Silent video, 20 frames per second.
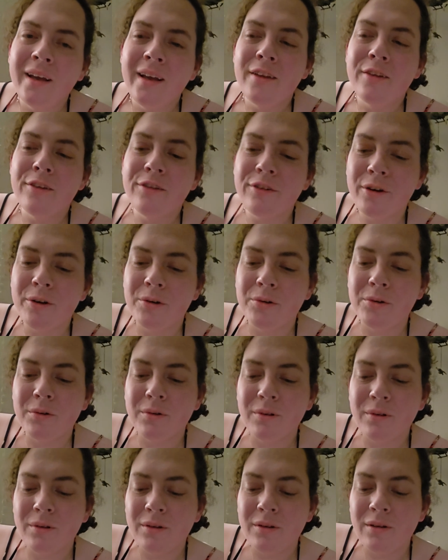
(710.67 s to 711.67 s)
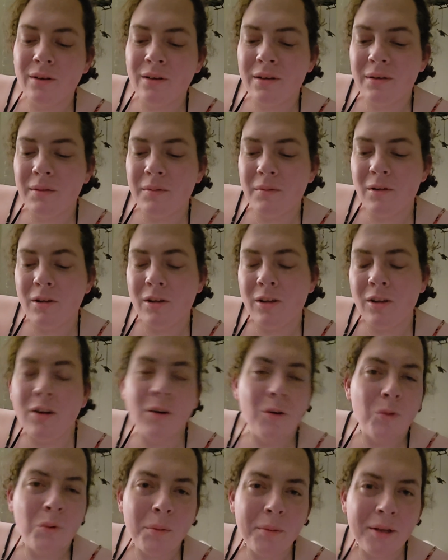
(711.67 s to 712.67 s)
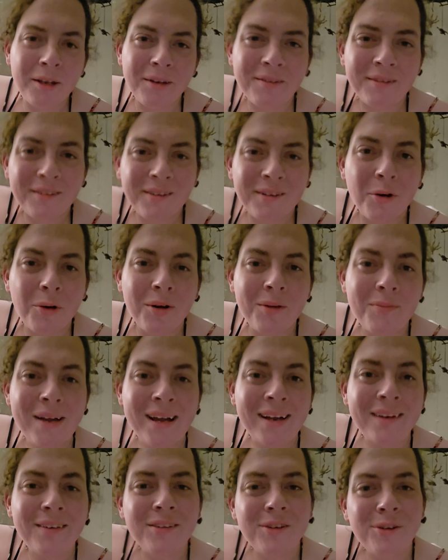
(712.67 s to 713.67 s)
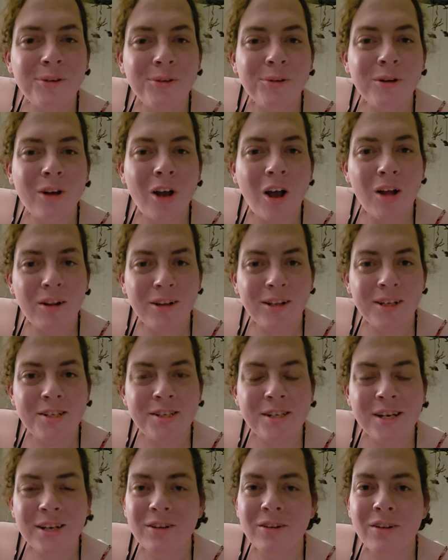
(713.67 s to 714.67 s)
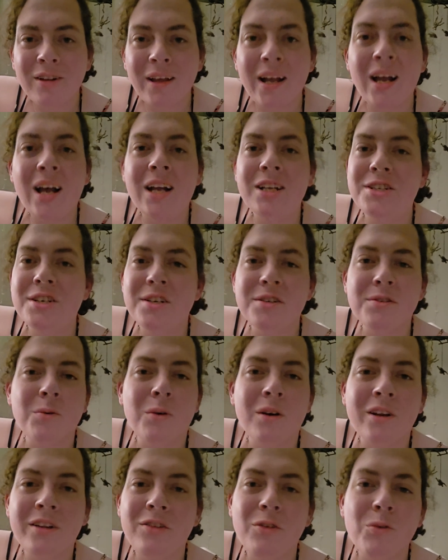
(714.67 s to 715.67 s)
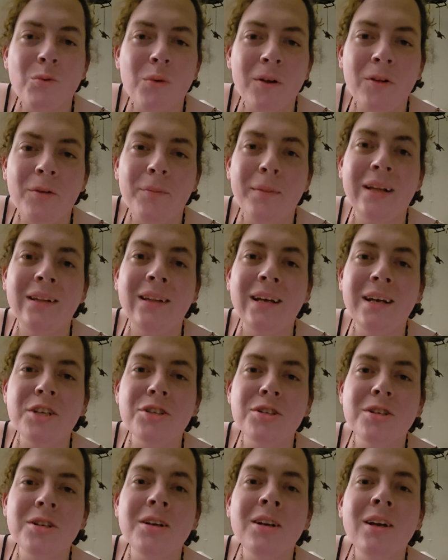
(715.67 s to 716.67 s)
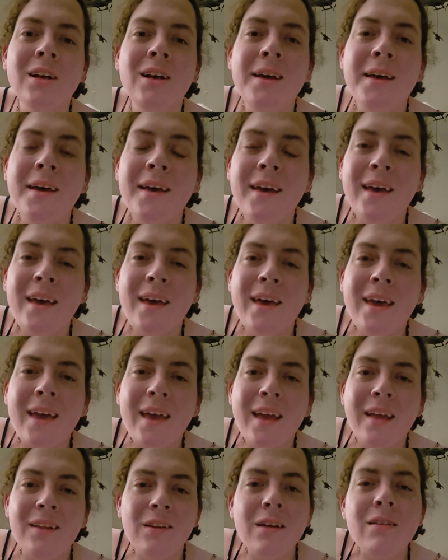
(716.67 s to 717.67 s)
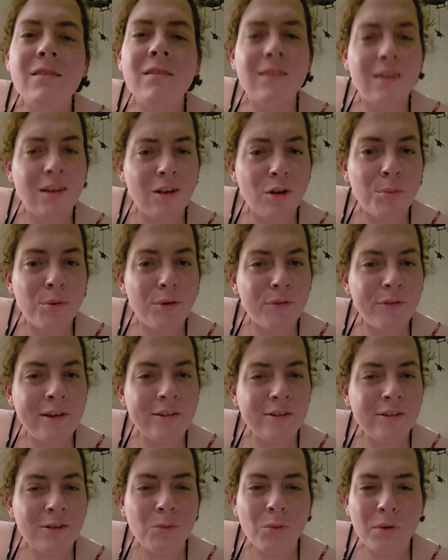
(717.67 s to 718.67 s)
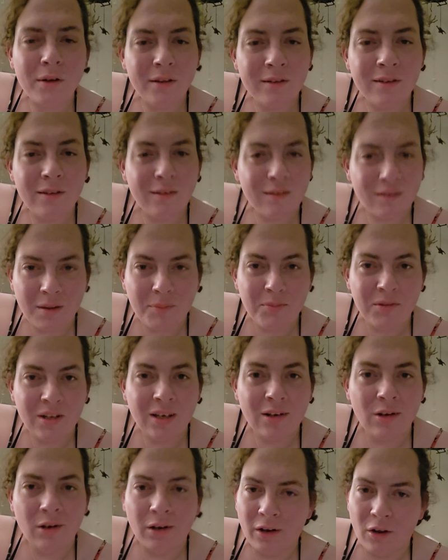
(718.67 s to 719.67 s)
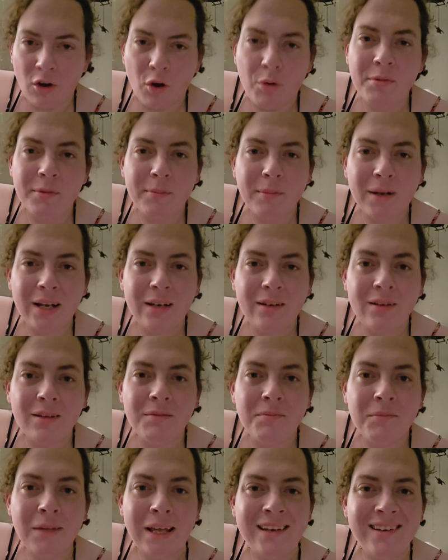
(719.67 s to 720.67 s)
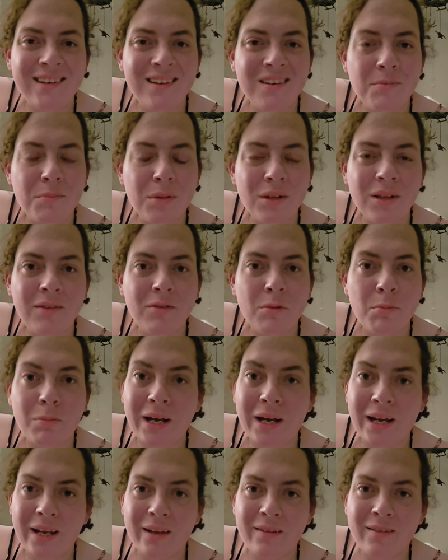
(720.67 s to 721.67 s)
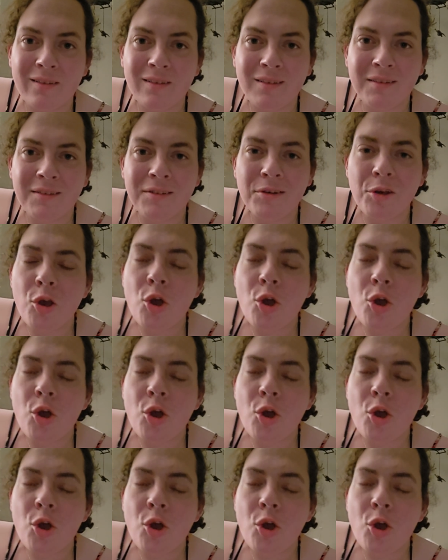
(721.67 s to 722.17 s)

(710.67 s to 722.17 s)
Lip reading: So, you're a woman going back to college and you're like, I just want to do well in my lecture. And let's say your professor was accepting or open-minded and didn't believe in biases,